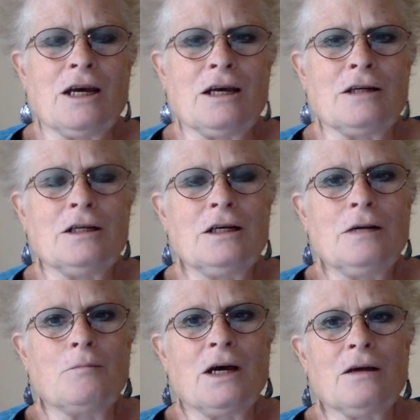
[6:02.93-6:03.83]
And
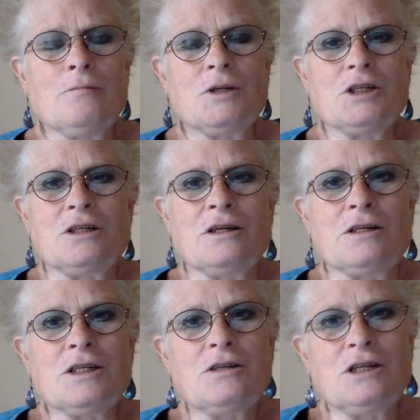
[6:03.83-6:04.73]
my mission
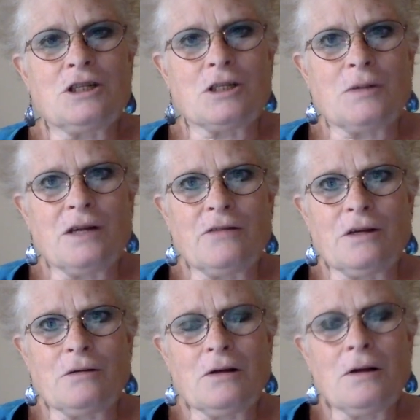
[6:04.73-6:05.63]
is to teach as many of
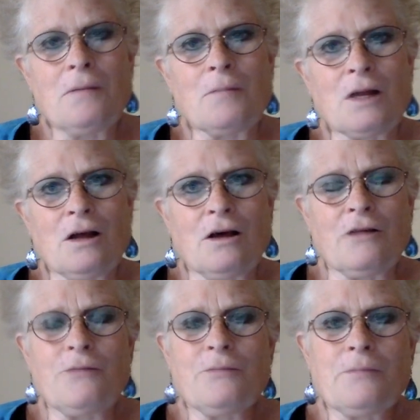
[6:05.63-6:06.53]
you mental health